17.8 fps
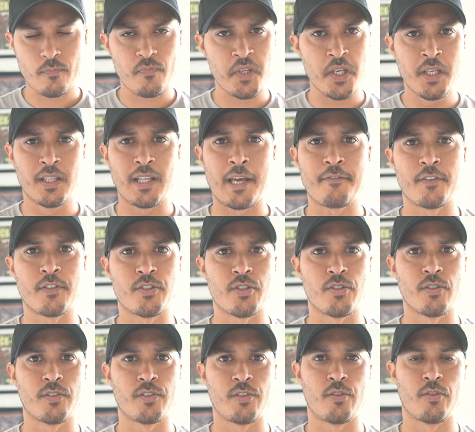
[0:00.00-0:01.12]
life
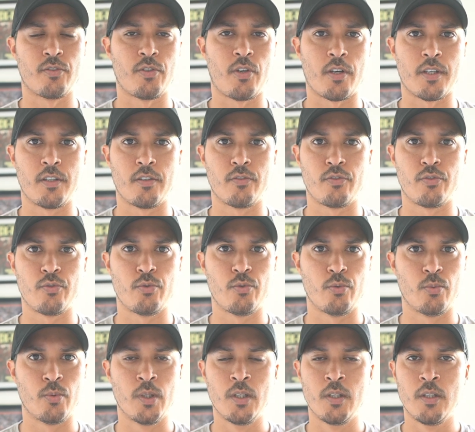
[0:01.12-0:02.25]
insurance and you're talking to
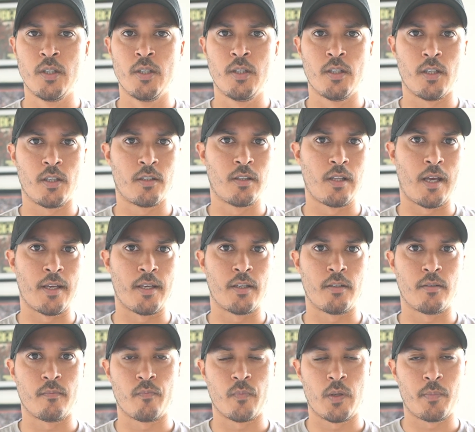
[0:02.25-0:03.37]
a client
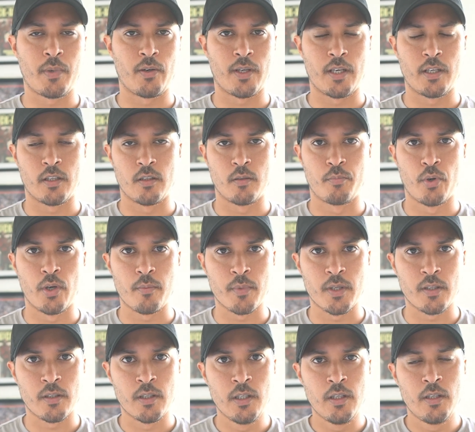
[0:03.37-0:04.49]
about getting an appointment
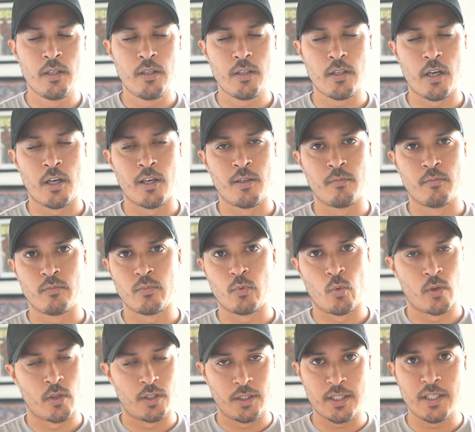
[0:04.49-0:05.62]
or
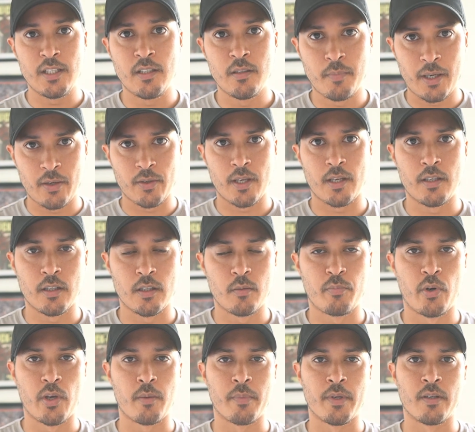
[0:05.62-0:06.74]
a lead about getting an
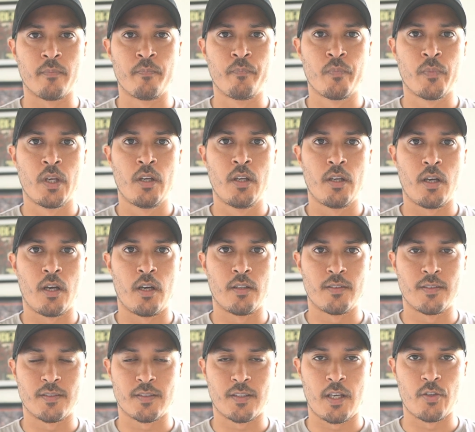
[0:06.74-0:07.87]
appointment to
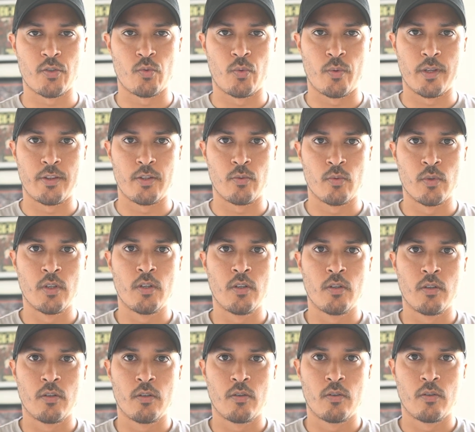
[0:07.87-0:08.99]
schedule with you.
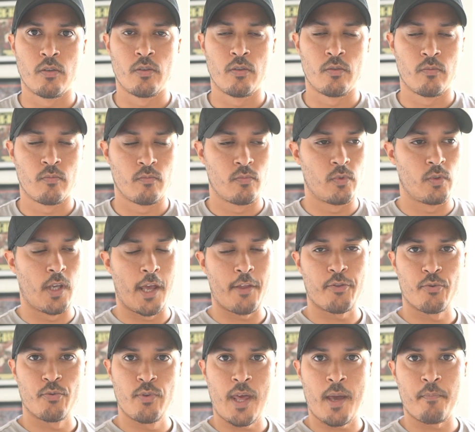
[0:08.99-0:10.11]
You get
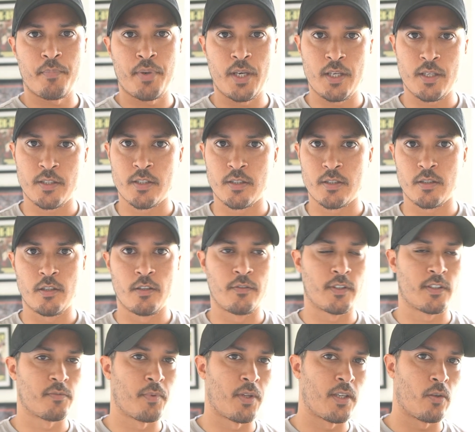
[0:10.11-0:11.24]
through that pitch of
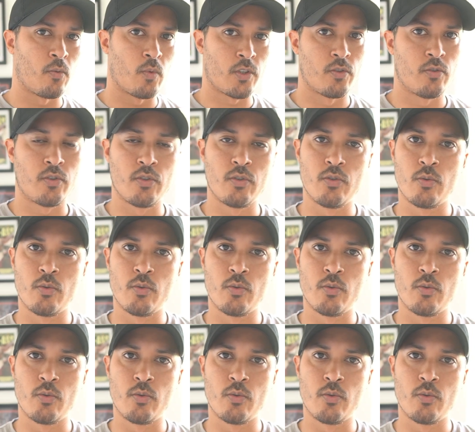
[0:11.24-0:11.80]
explaining what you do,